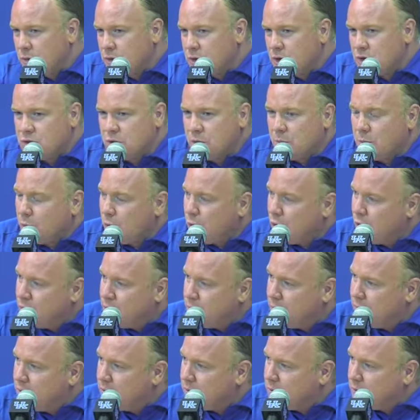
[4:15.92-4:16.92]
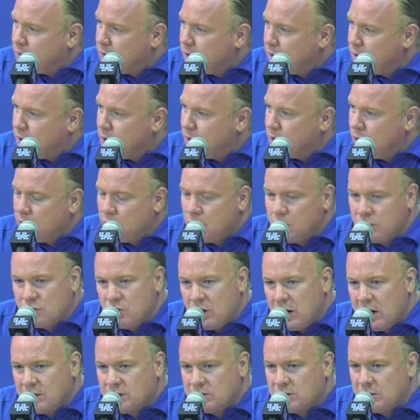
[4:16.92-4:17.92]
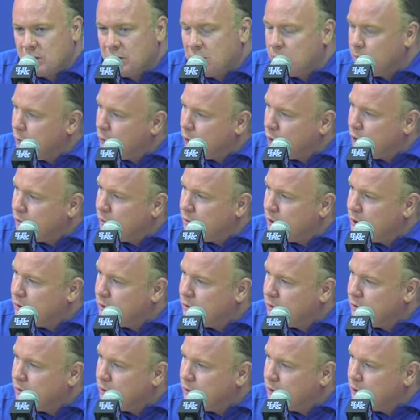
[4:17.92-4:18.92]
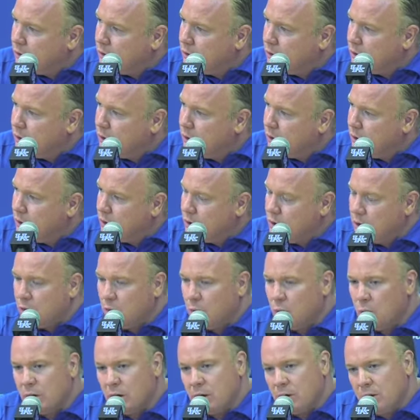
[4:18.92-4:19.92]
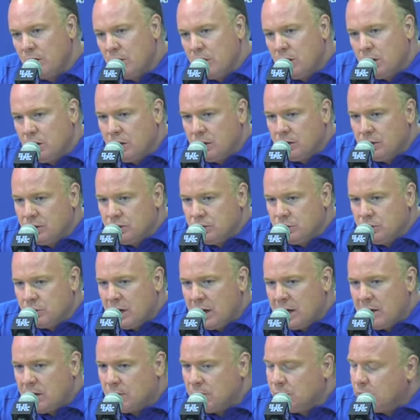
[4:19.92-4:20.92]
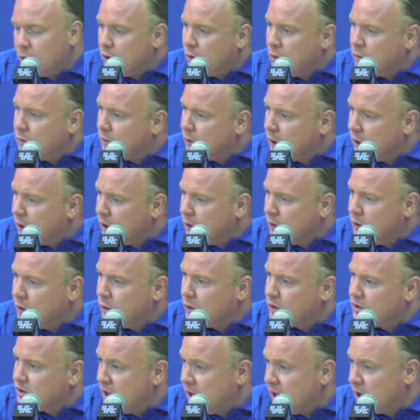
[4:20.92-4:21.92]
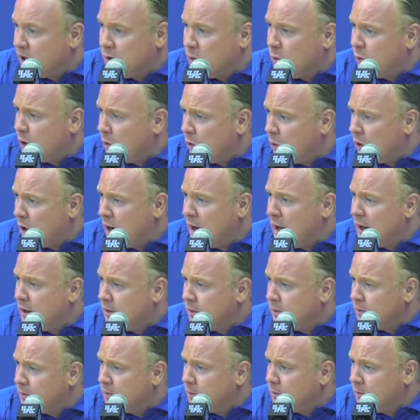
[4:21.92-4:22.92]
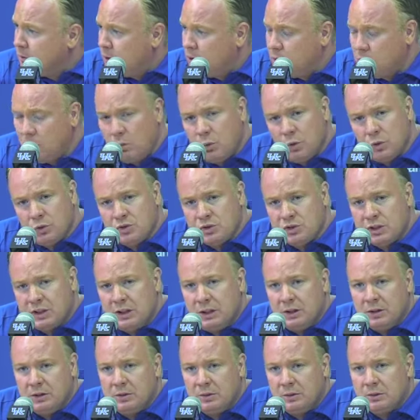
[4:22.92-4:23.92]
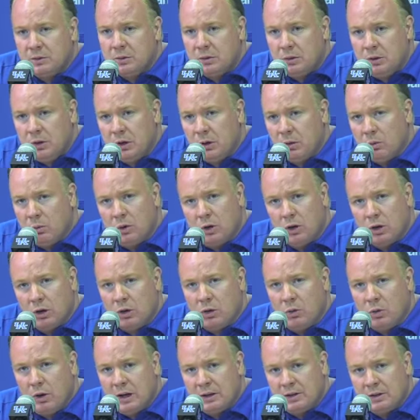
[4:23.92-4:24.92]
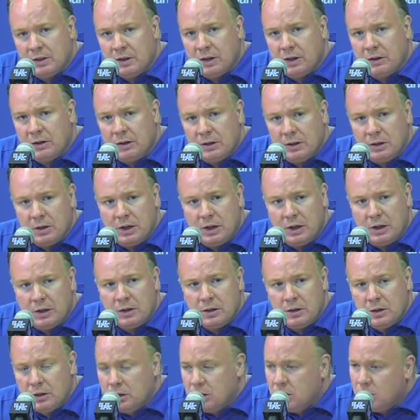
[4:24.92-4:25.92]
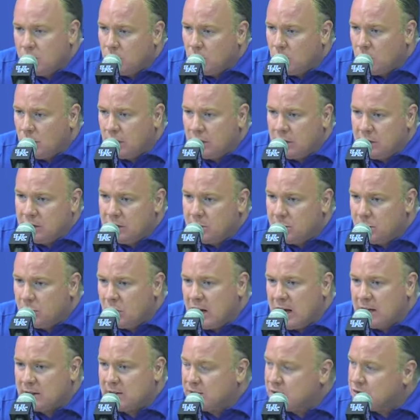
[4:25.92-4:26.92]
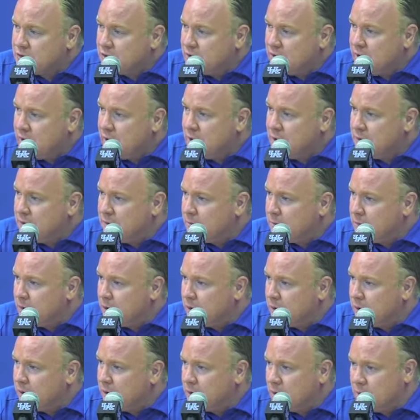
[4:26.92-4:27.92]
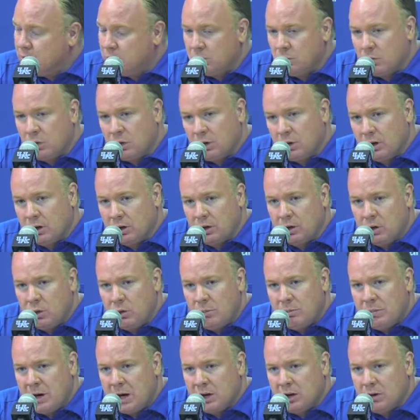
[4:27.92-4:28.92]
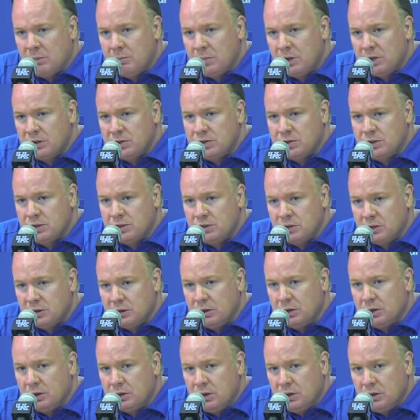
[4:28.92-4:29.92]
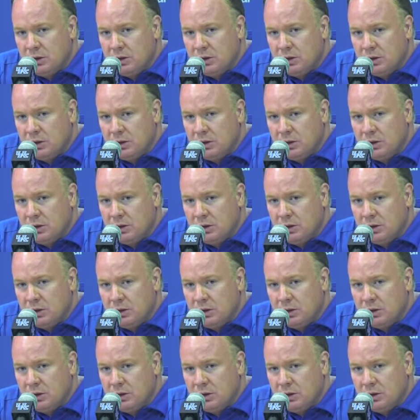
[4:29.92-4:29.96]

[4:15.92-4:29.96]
Just improvement. You know, drastic improvement. I don't know. I don't know exactly where we're at. You know, we'll see. You know, we're going to go out there and we're going to get to practice today, and we're going to go about our business, and